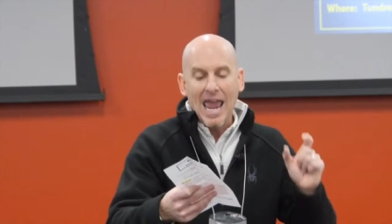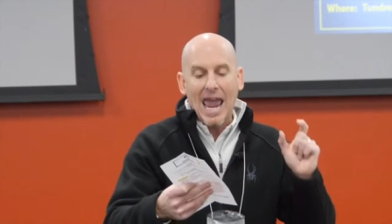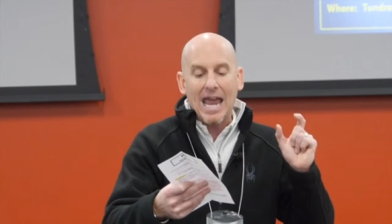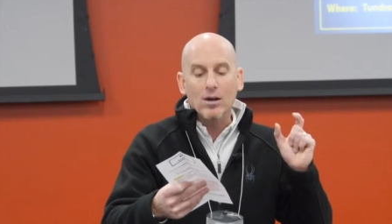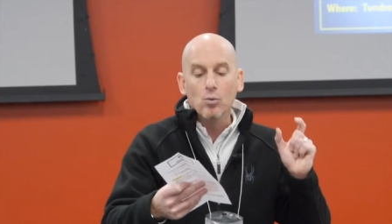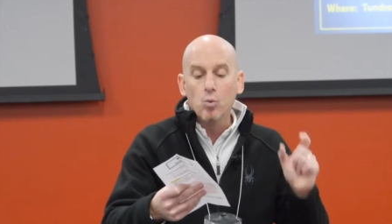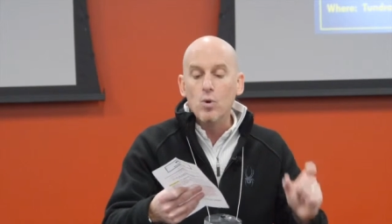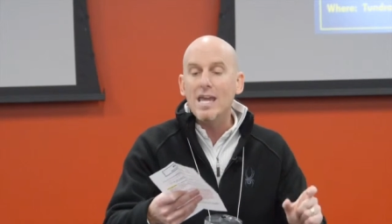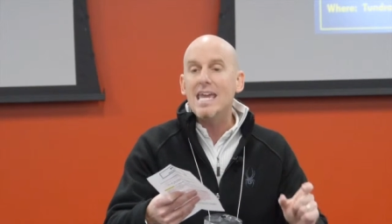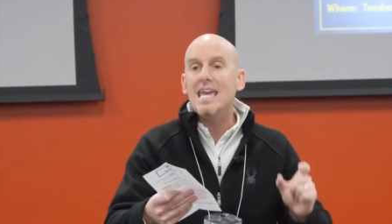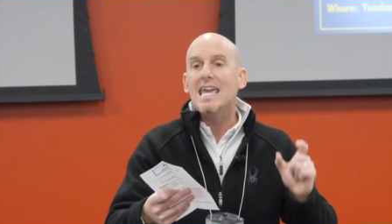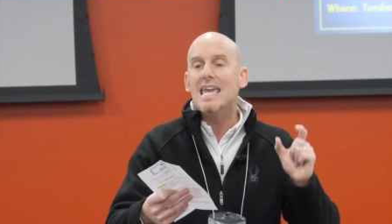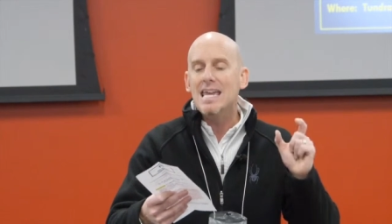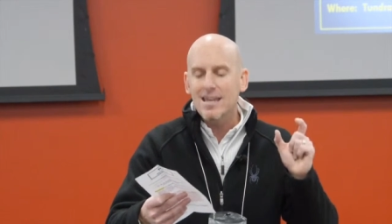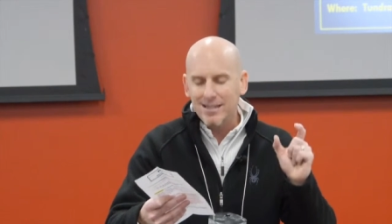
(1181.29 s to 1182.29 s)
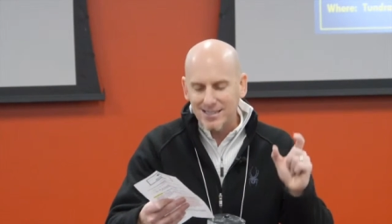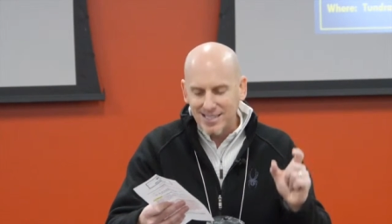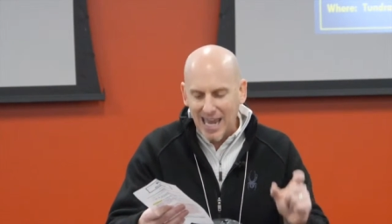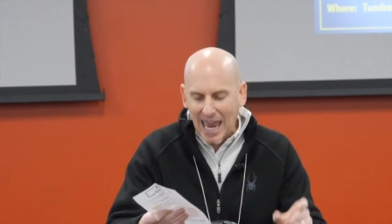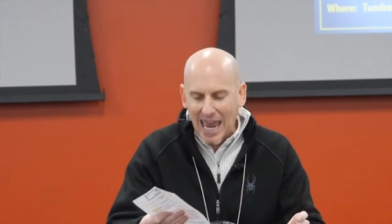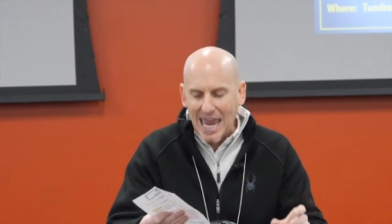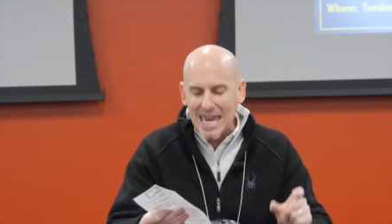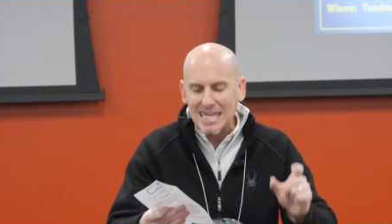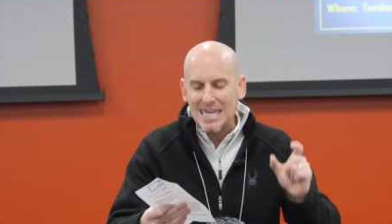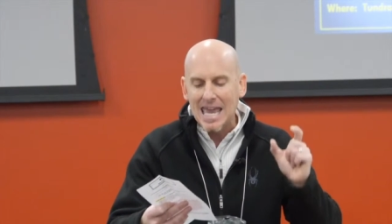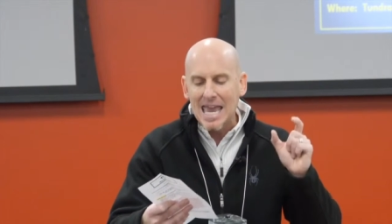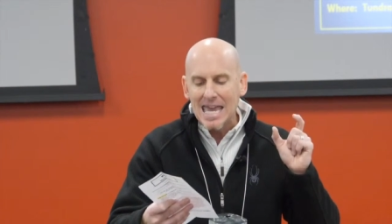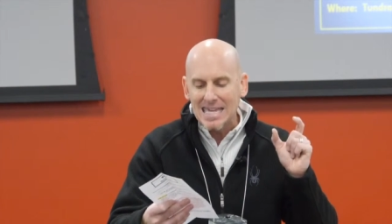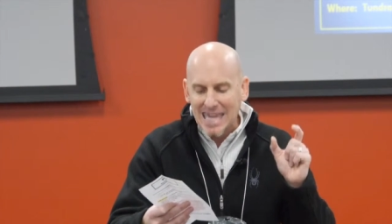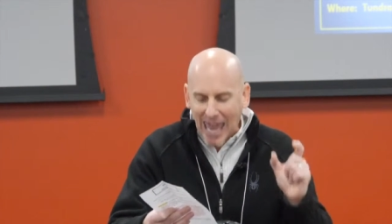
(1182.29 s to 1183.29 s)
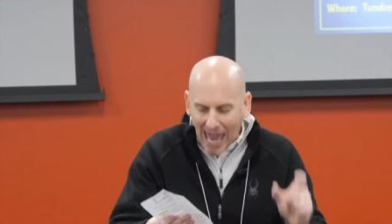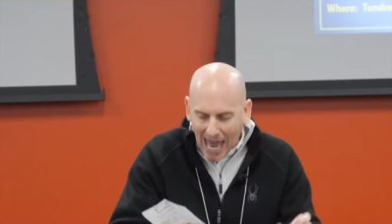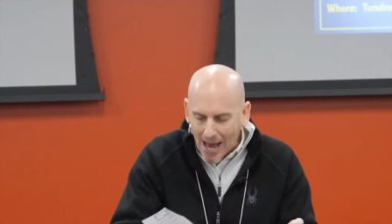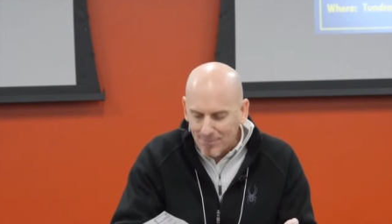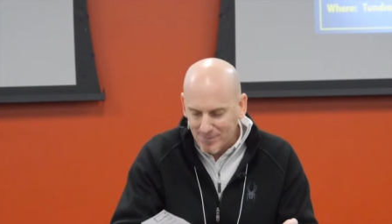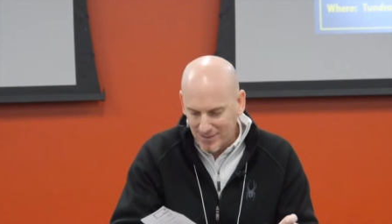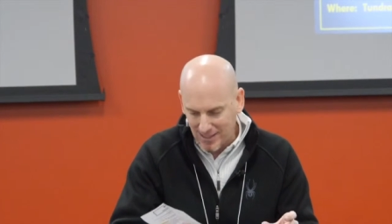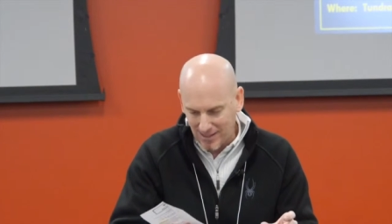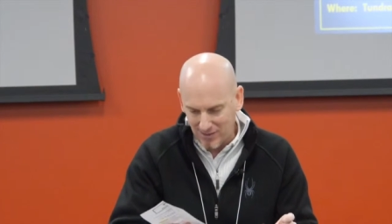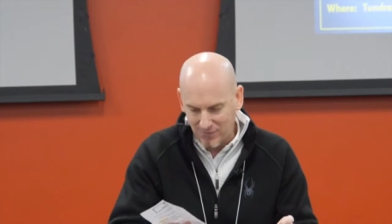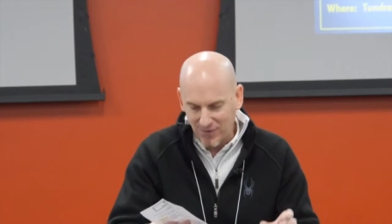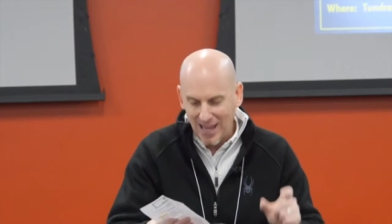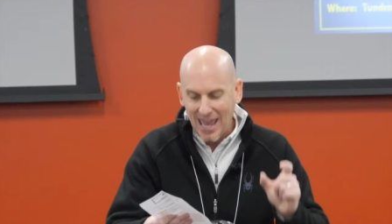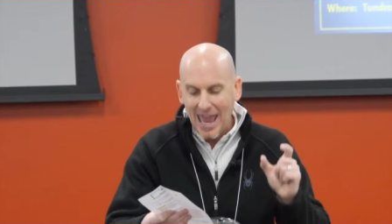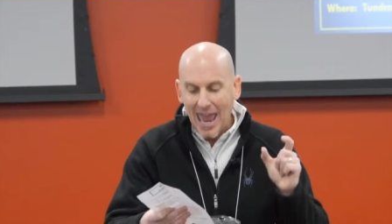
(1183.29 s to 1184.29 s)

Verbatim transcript: And we take captive